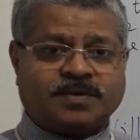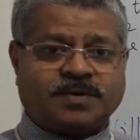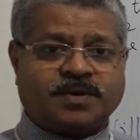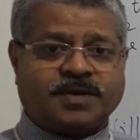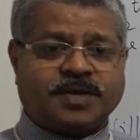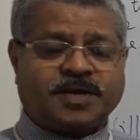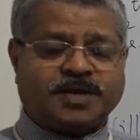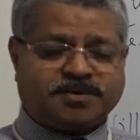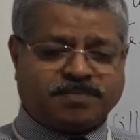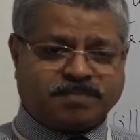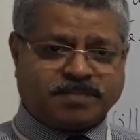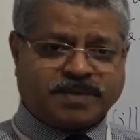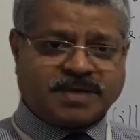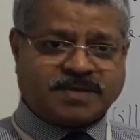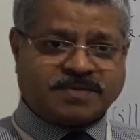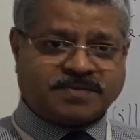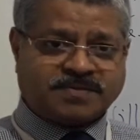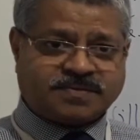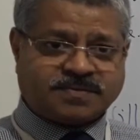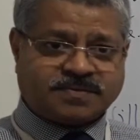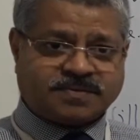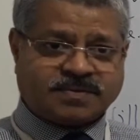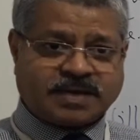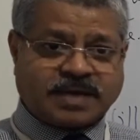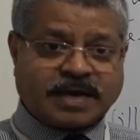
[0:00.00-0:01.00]
It
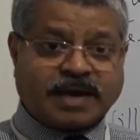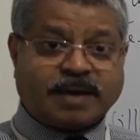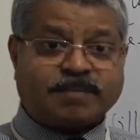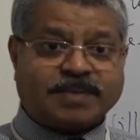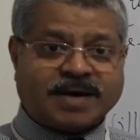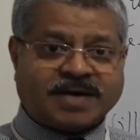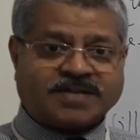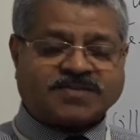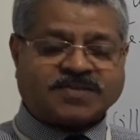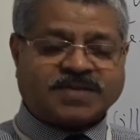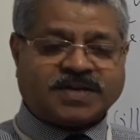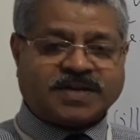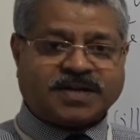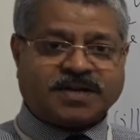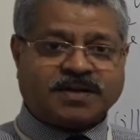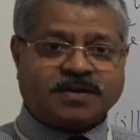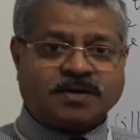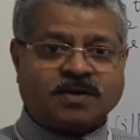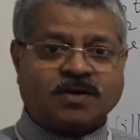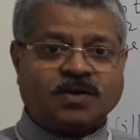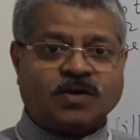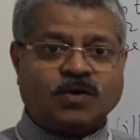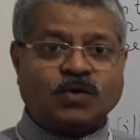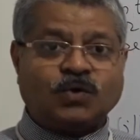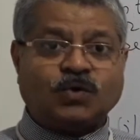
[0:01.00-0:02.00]
means I am asking,
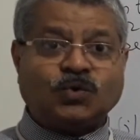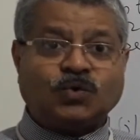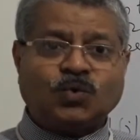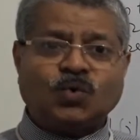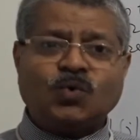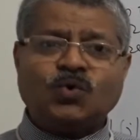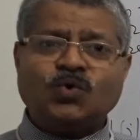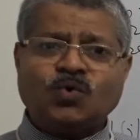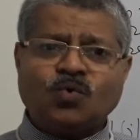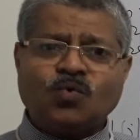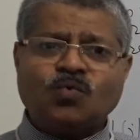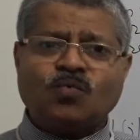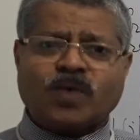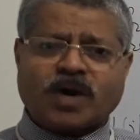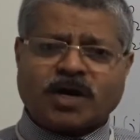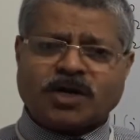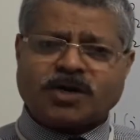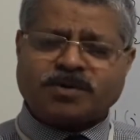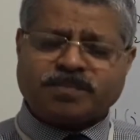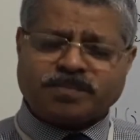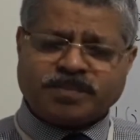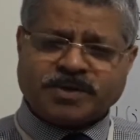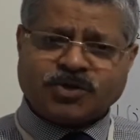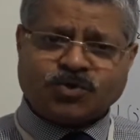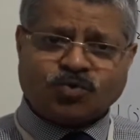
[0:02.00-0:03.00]
do you
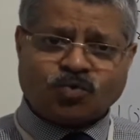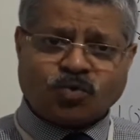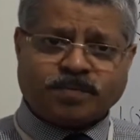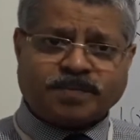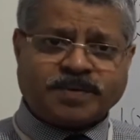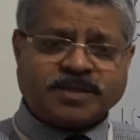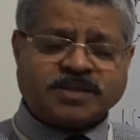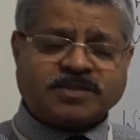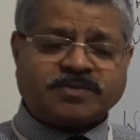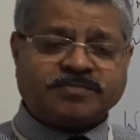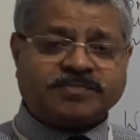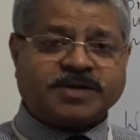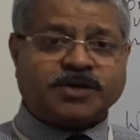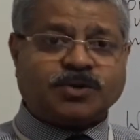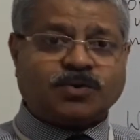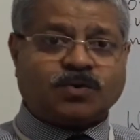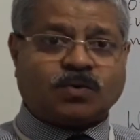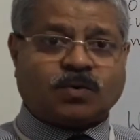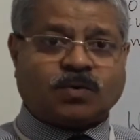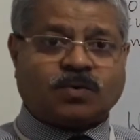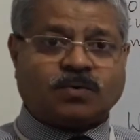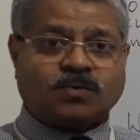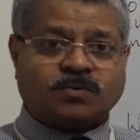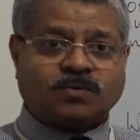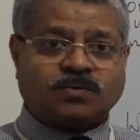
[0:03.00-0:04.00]
want me to open the
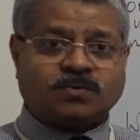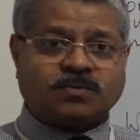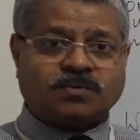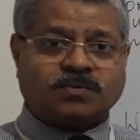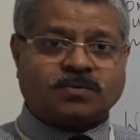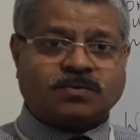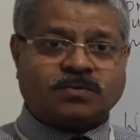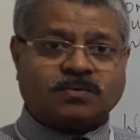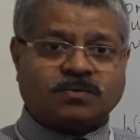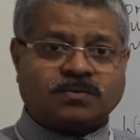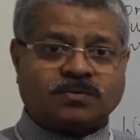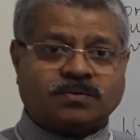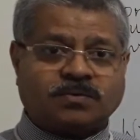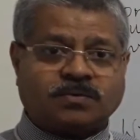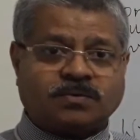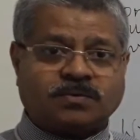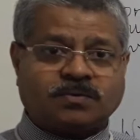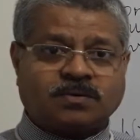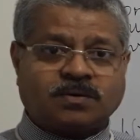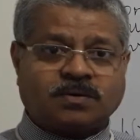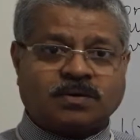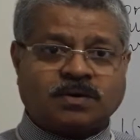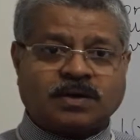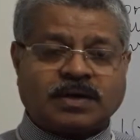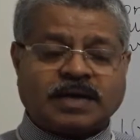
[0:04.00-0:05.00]
window?
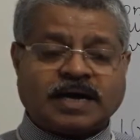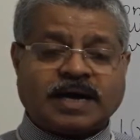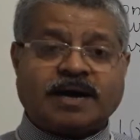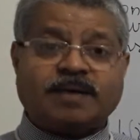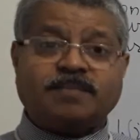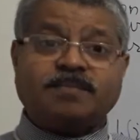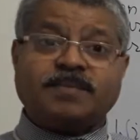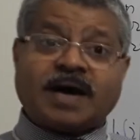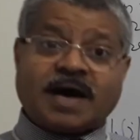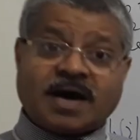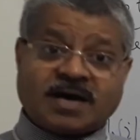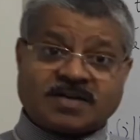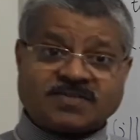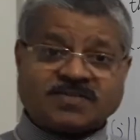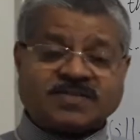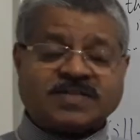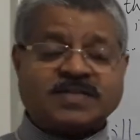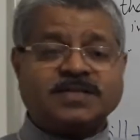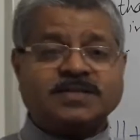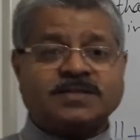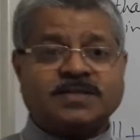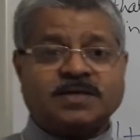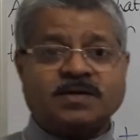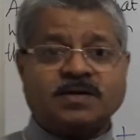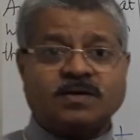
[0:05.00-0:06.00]
I am
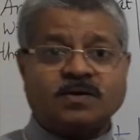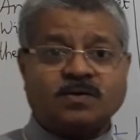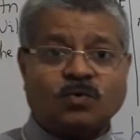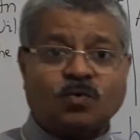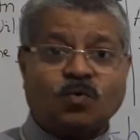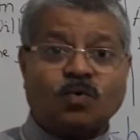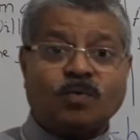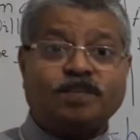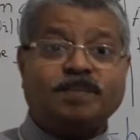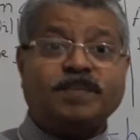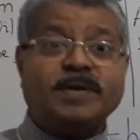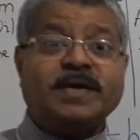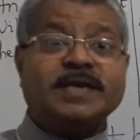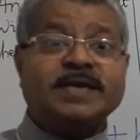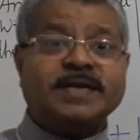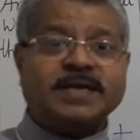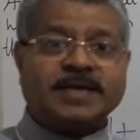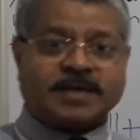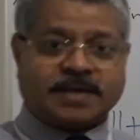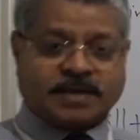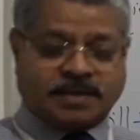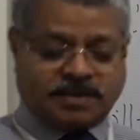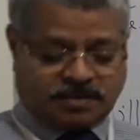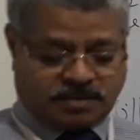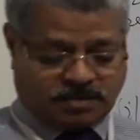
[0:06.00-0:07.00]
asking the
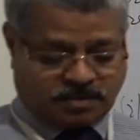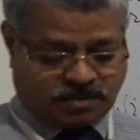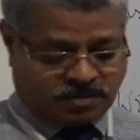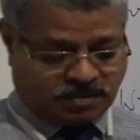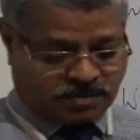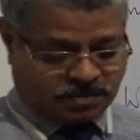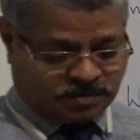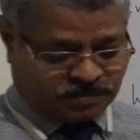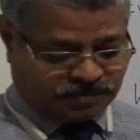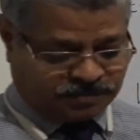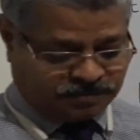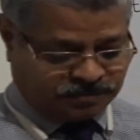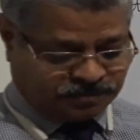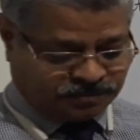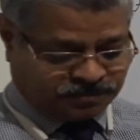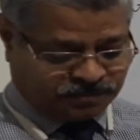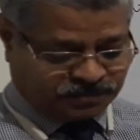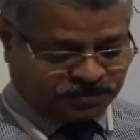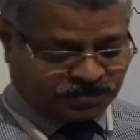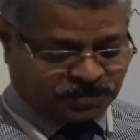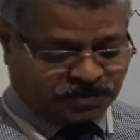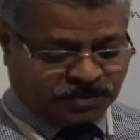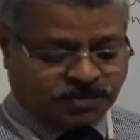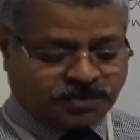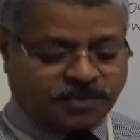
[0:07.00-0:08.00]
opinion.
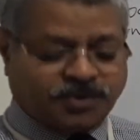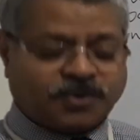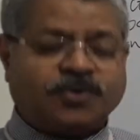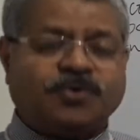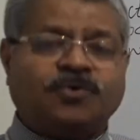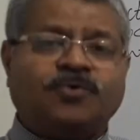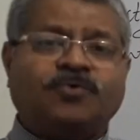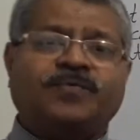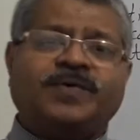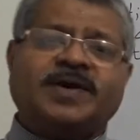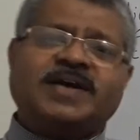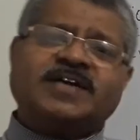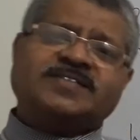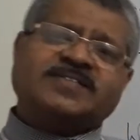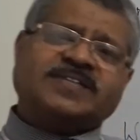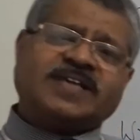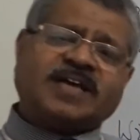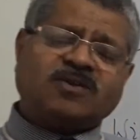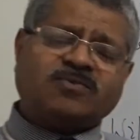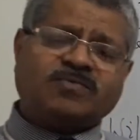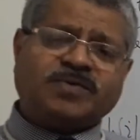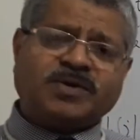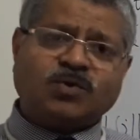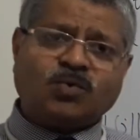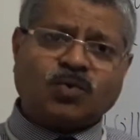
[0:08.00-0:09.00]
Where
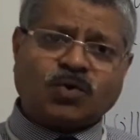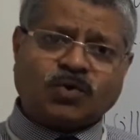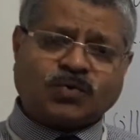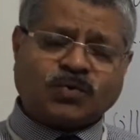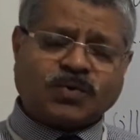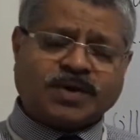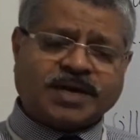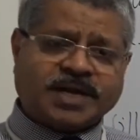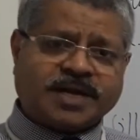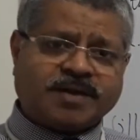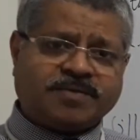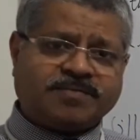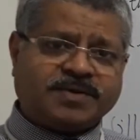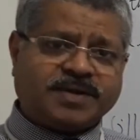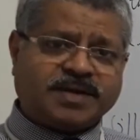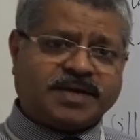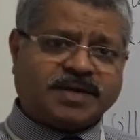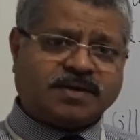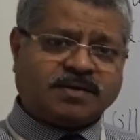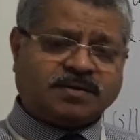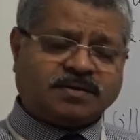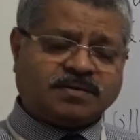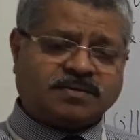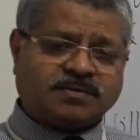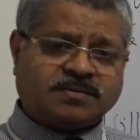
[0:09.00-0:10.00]
shall we go today evening?